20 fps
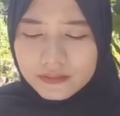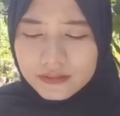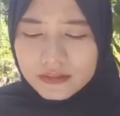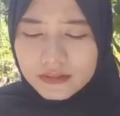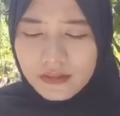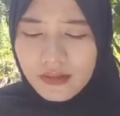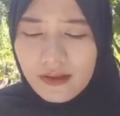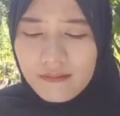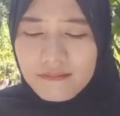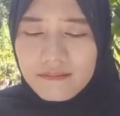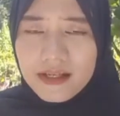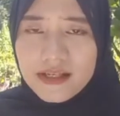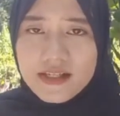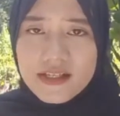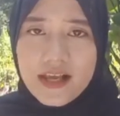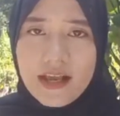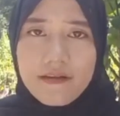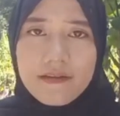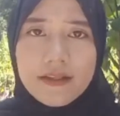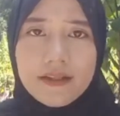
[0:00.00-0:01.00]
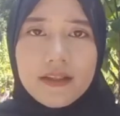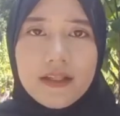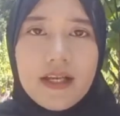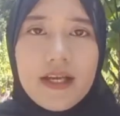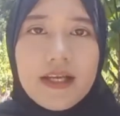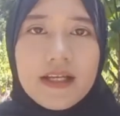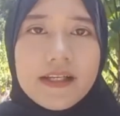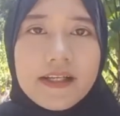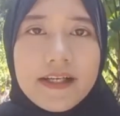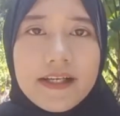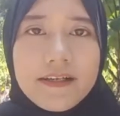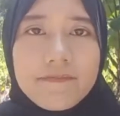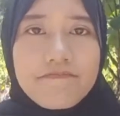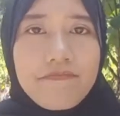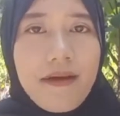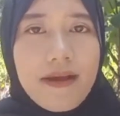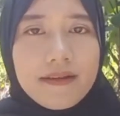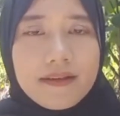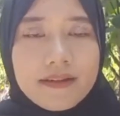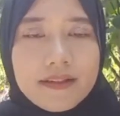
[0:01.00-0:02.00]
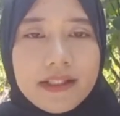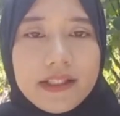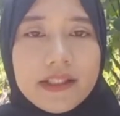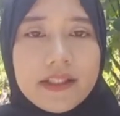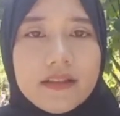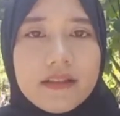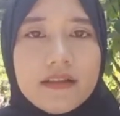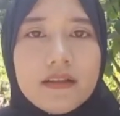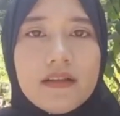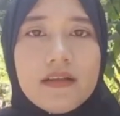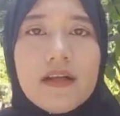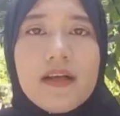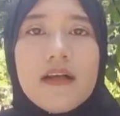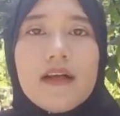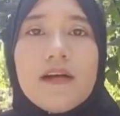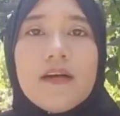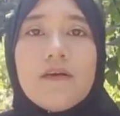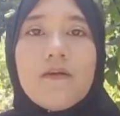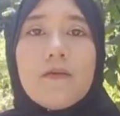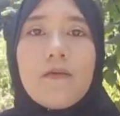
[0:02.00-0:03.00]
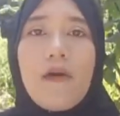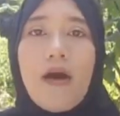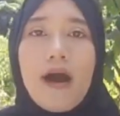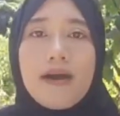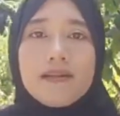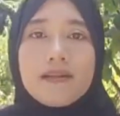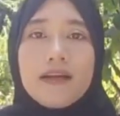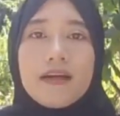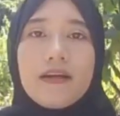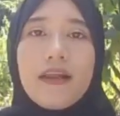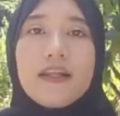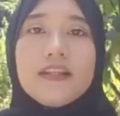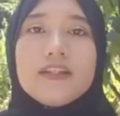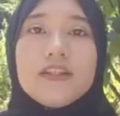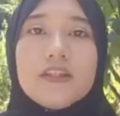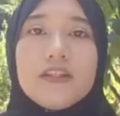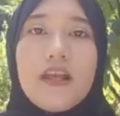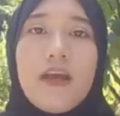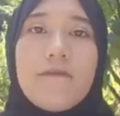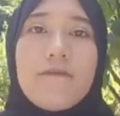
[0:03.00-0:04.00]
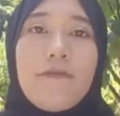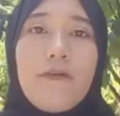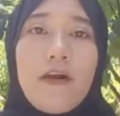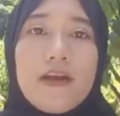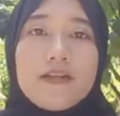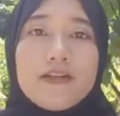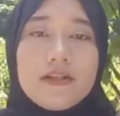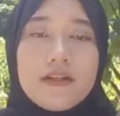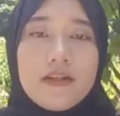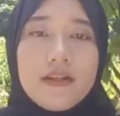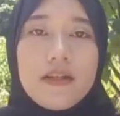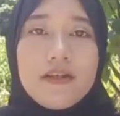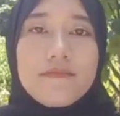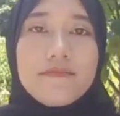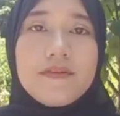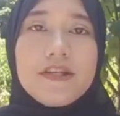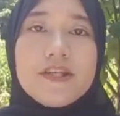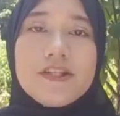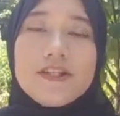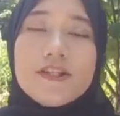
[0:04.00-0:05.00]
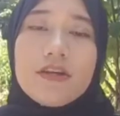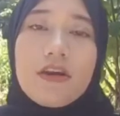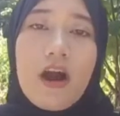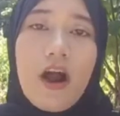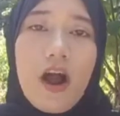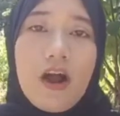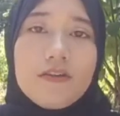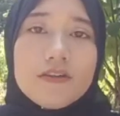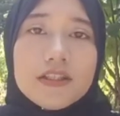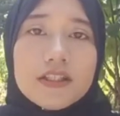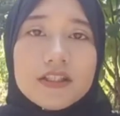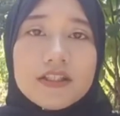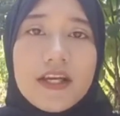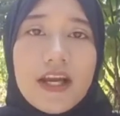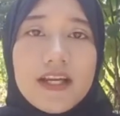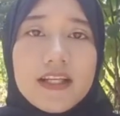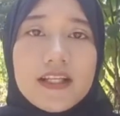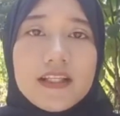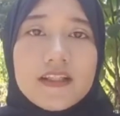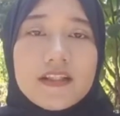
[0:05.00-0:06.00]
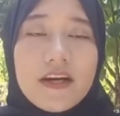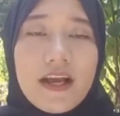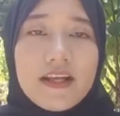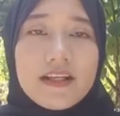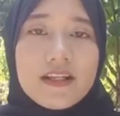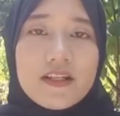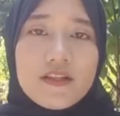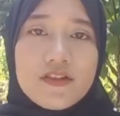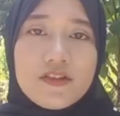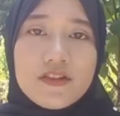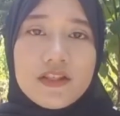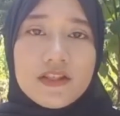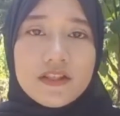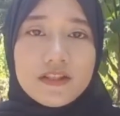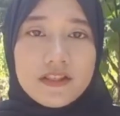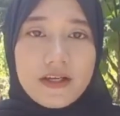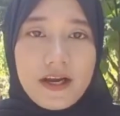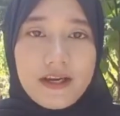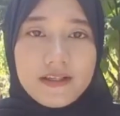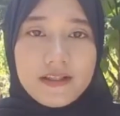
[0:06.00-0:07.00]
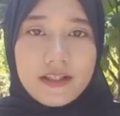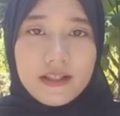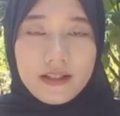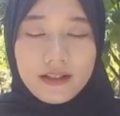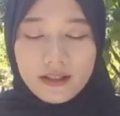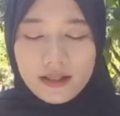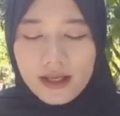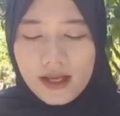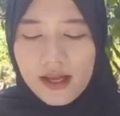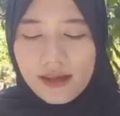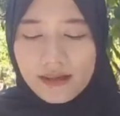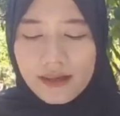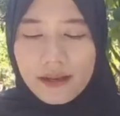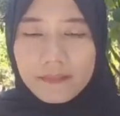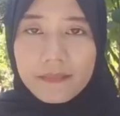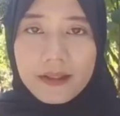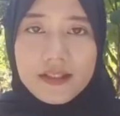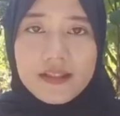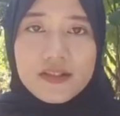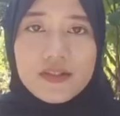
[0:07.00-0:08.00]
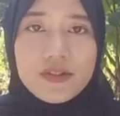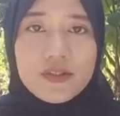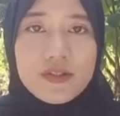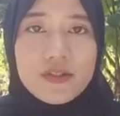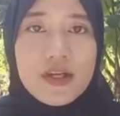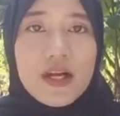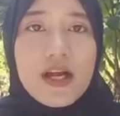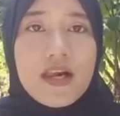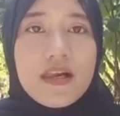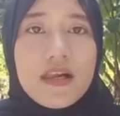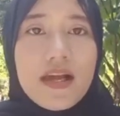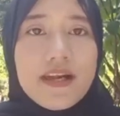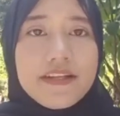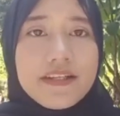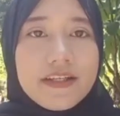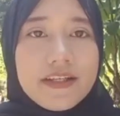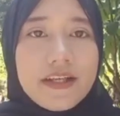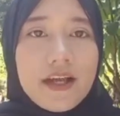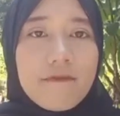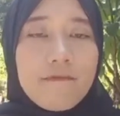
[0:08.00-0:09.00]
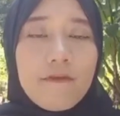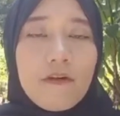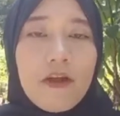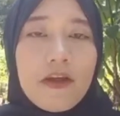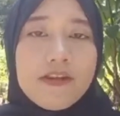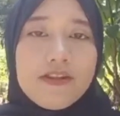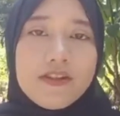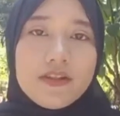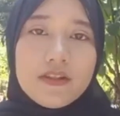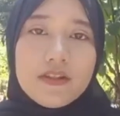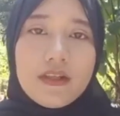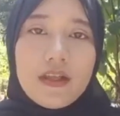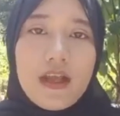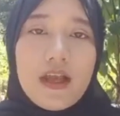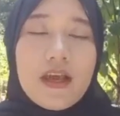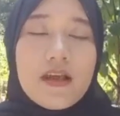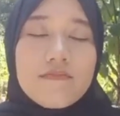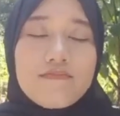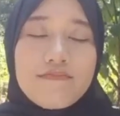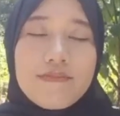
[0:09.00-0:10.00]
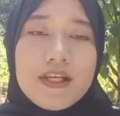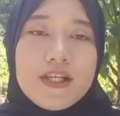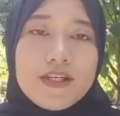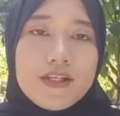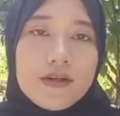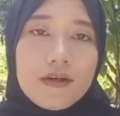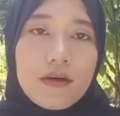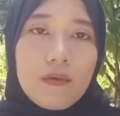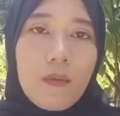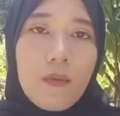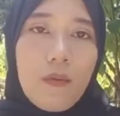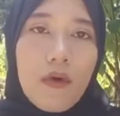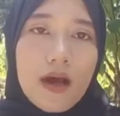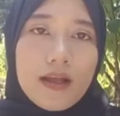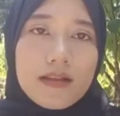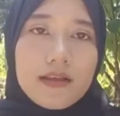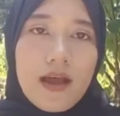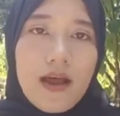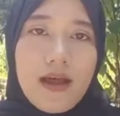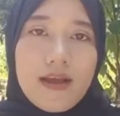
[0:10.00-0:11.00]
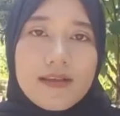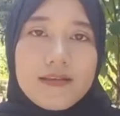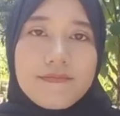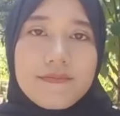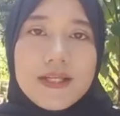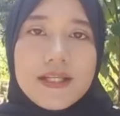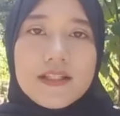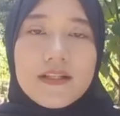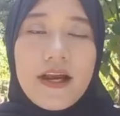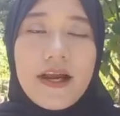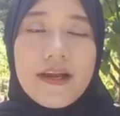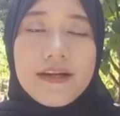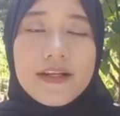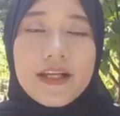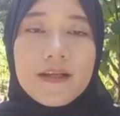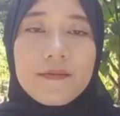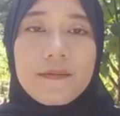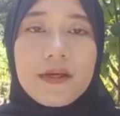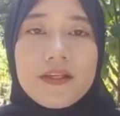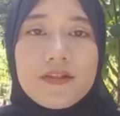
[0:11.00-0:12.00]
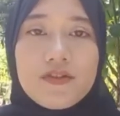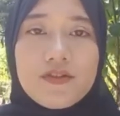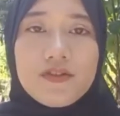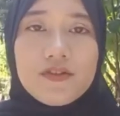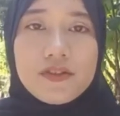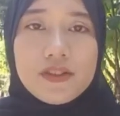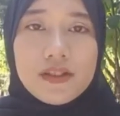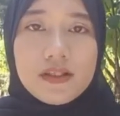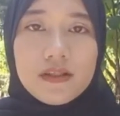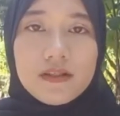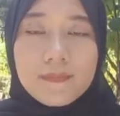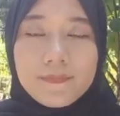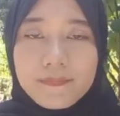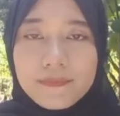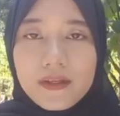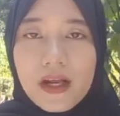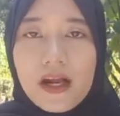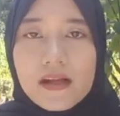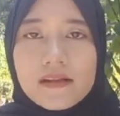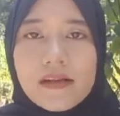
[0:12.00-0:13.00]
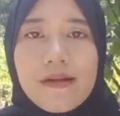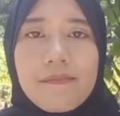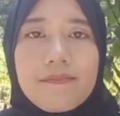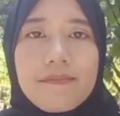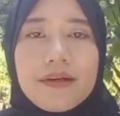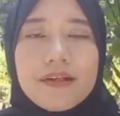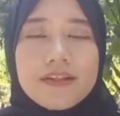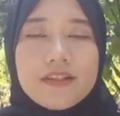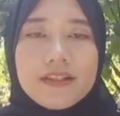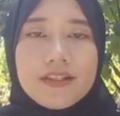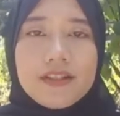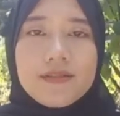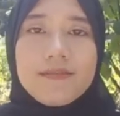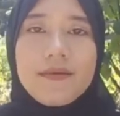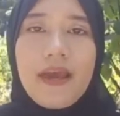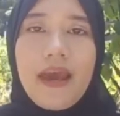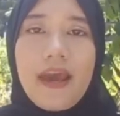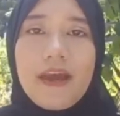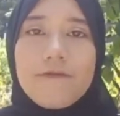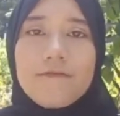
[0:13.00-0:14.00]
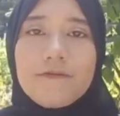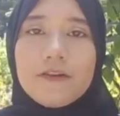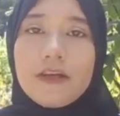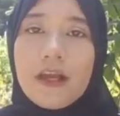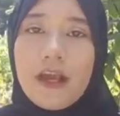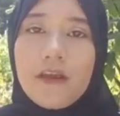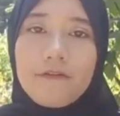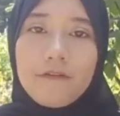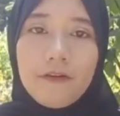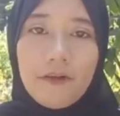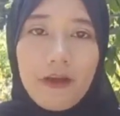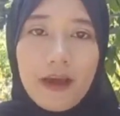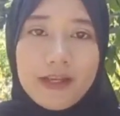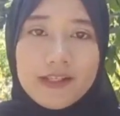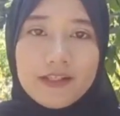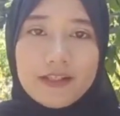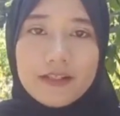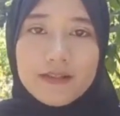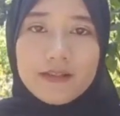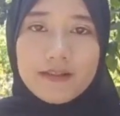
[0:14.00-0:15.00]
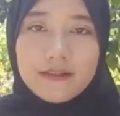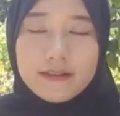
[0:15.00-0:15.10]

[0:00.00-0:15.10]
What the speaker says: Number 7. Kirkpatrick. 1. Reaction evaluation. Measure how the training tracks to the training. Number 2. Learning evaluation. Measure what has been learning by students. Number 3. Behavior evaluation.